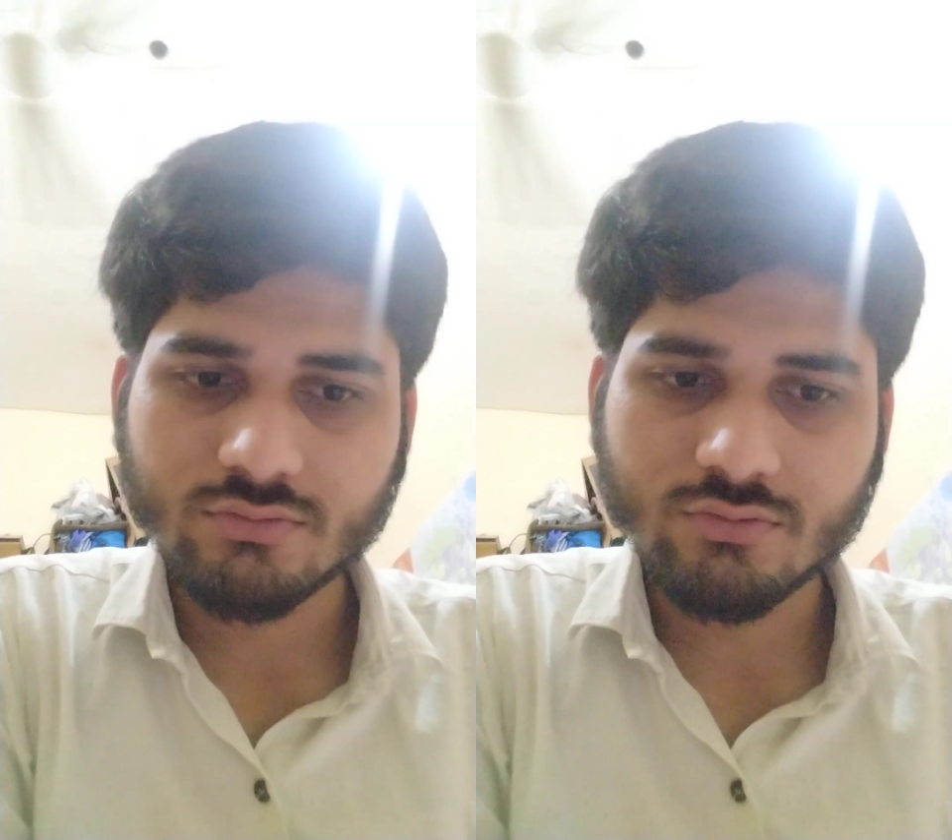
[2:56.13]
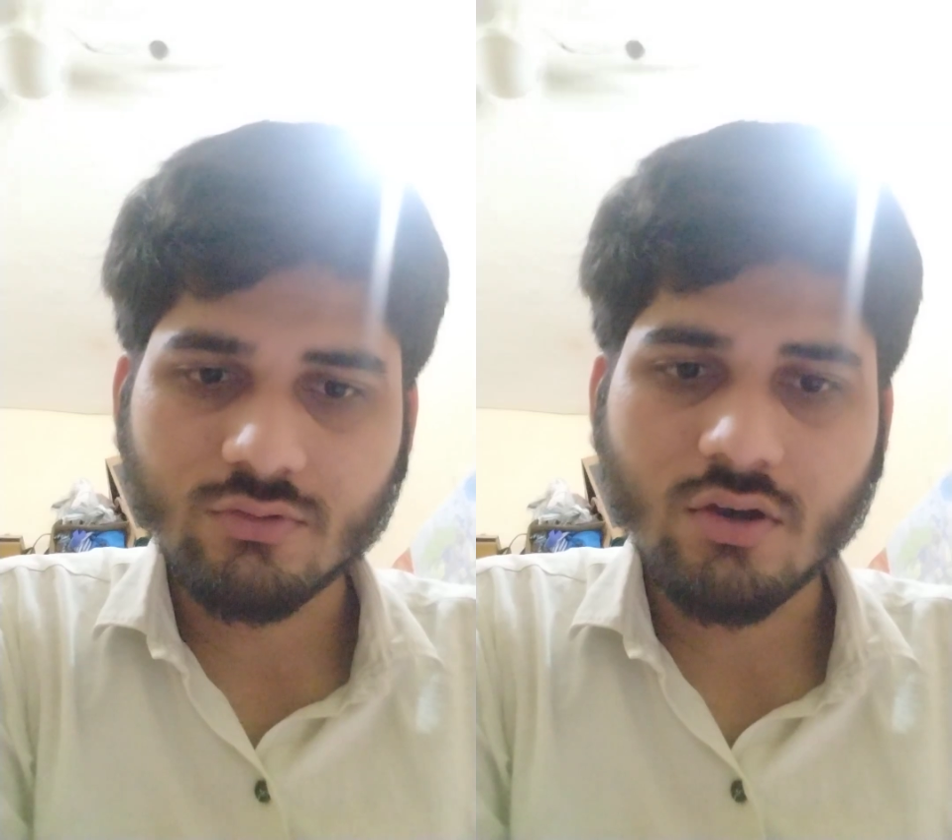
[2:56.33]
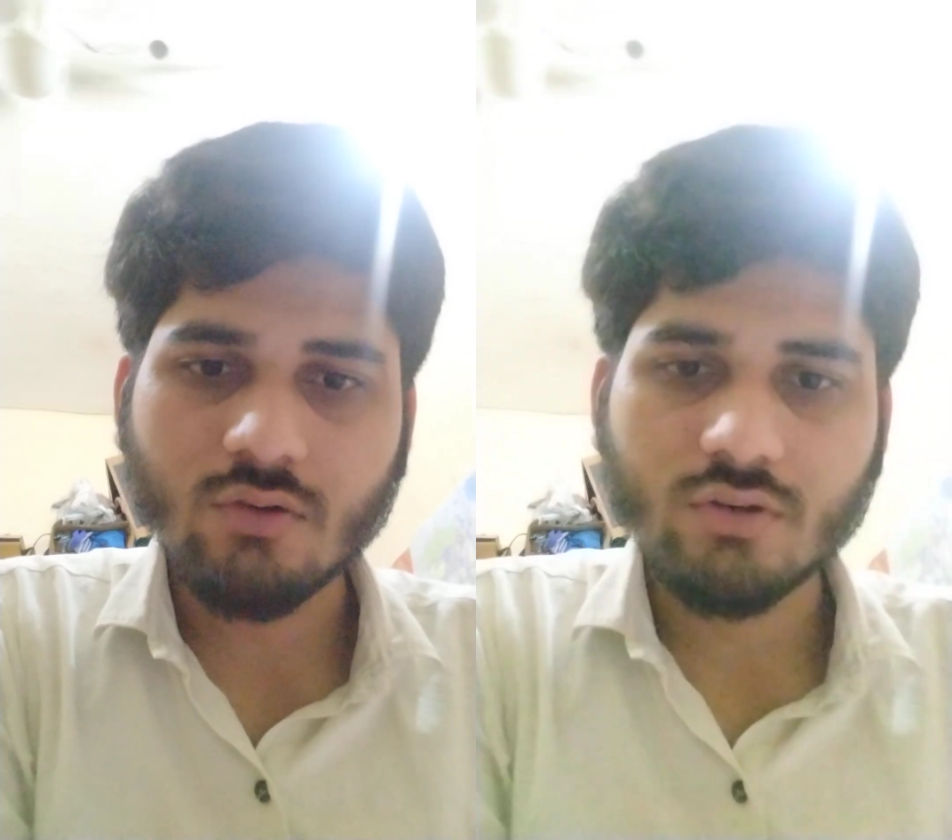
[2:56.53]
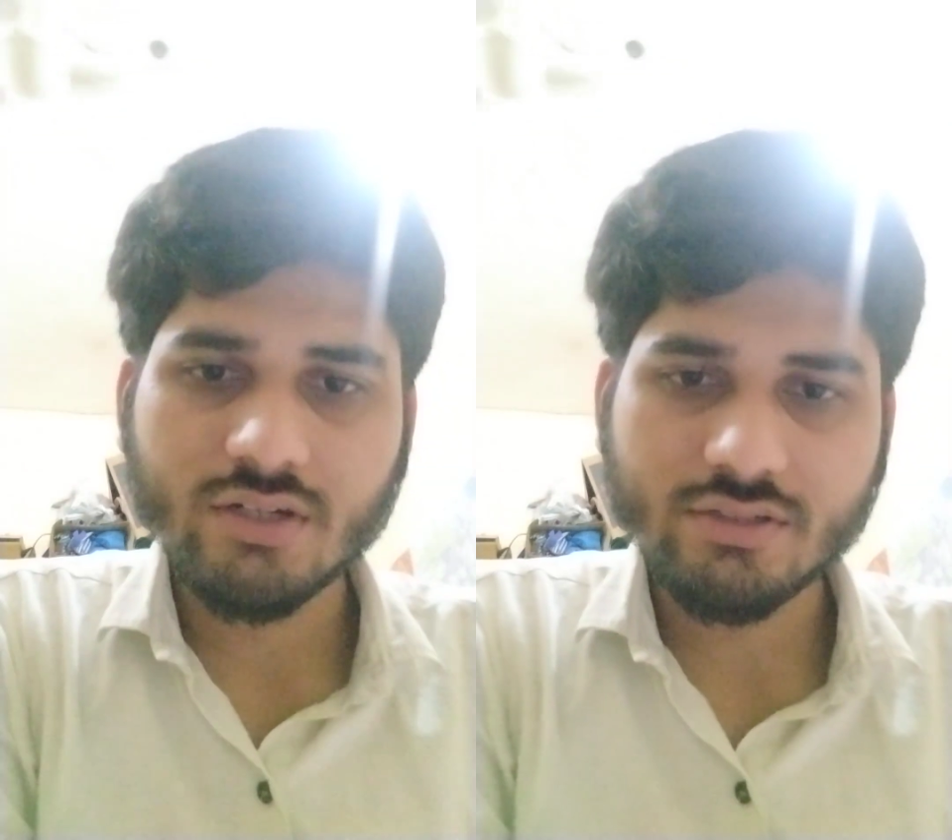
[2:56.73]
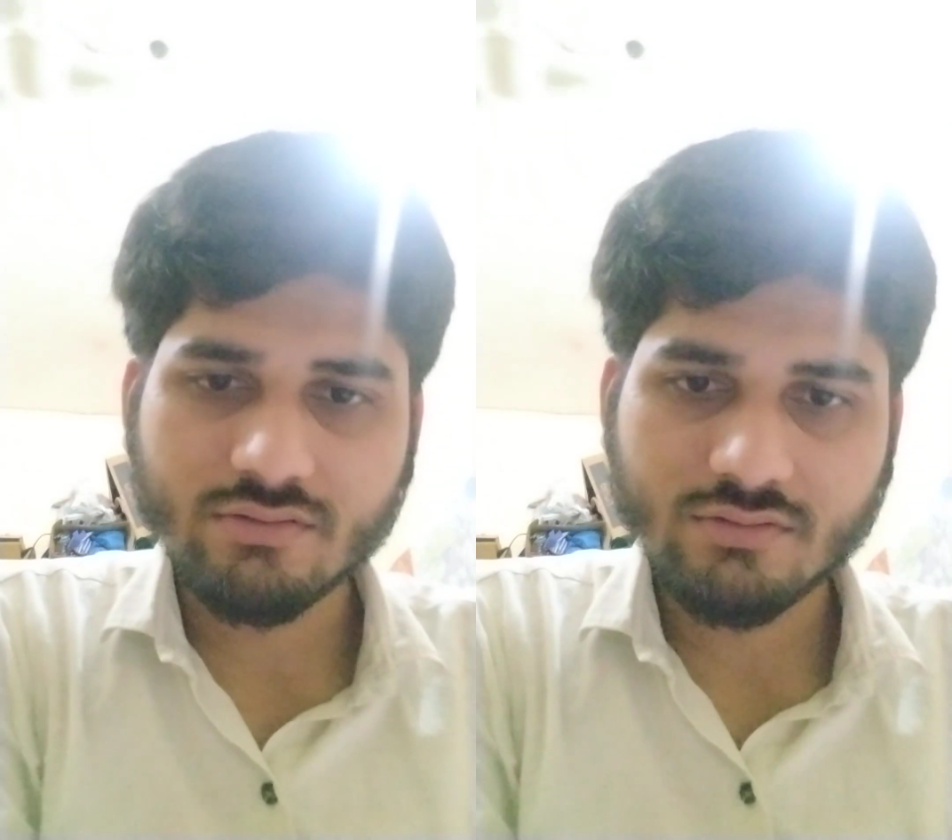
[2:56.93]
So now
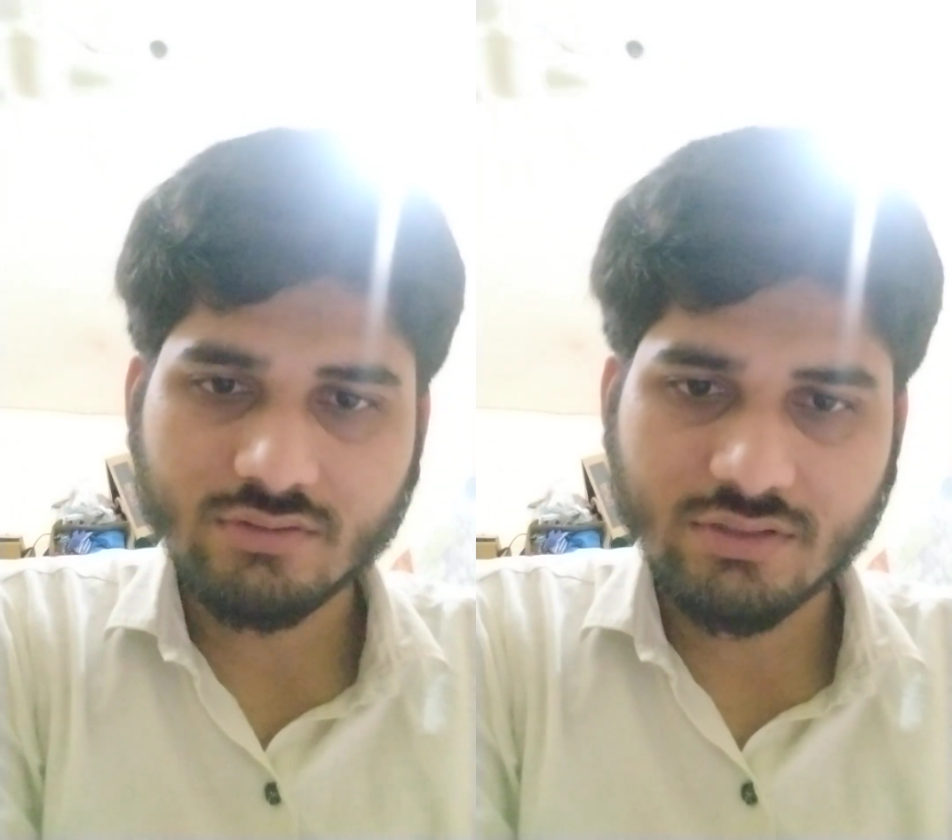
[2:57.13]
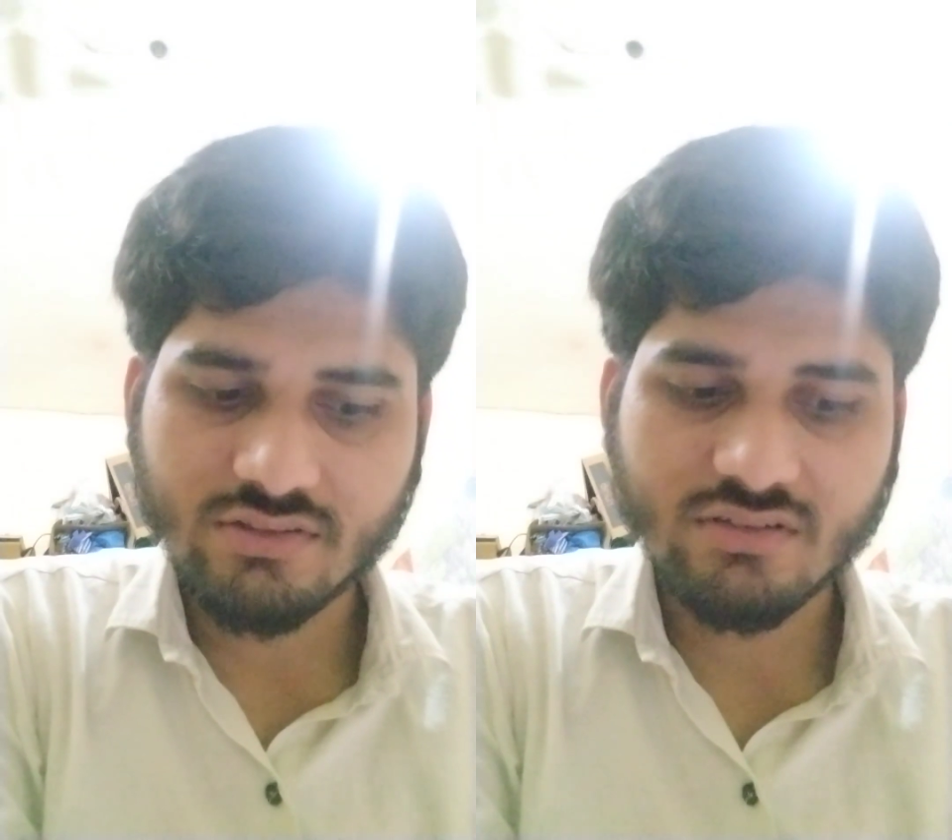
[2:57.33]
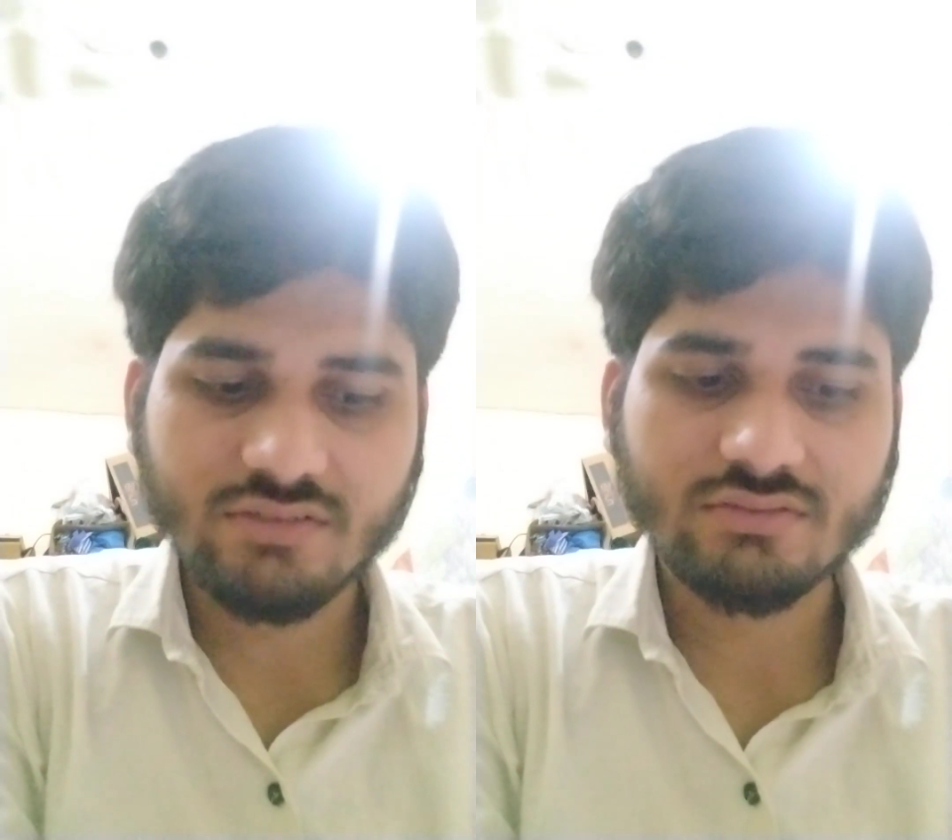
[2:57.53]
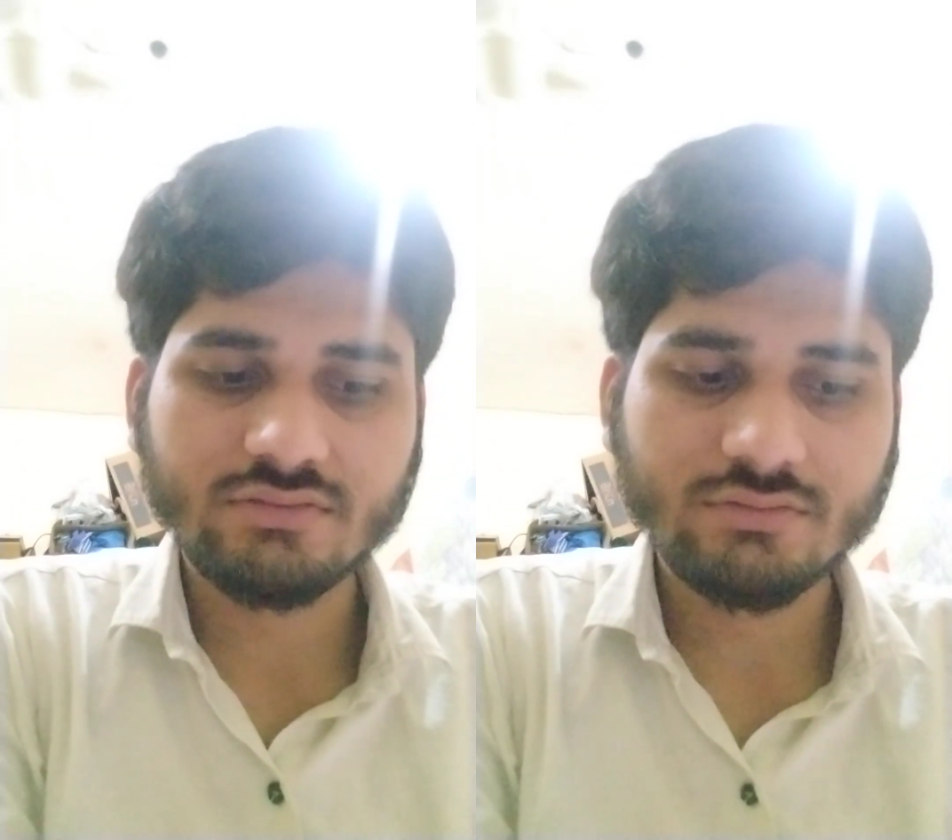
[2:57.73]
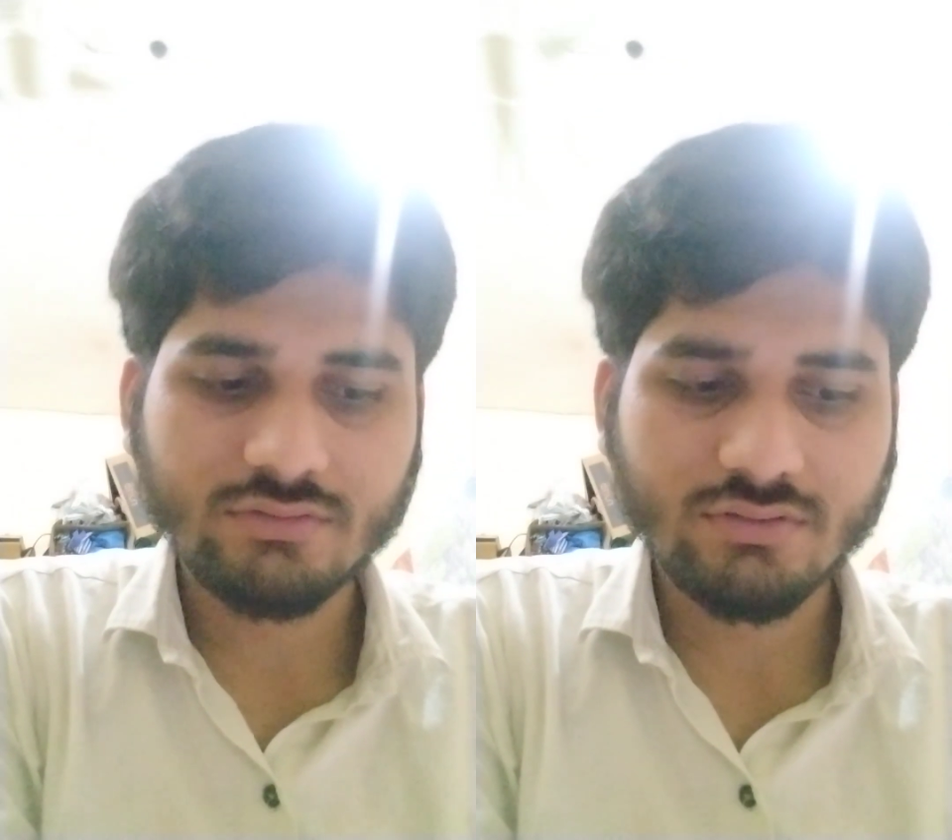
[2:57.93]
let's discuss